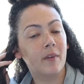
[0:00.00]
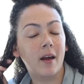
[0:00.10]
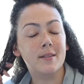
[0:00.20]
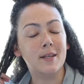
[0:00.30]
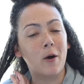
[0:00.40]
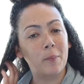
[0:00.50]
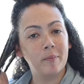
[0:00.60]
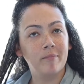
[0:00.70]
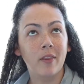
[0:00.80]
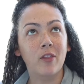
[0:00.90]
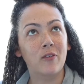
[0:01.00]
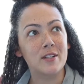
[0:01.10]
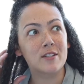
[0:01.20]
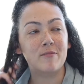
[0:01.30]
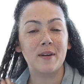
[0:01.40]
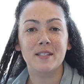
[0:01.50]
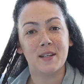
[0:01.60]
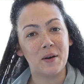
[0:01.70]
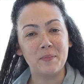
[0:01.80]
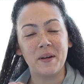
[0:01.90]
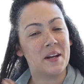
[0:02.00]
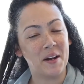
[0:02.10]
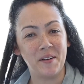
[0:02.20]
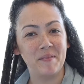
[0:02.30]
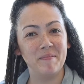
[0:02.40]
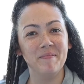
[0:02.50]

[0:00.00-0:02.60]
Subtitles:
and scalp. The rest of my scalp and hair.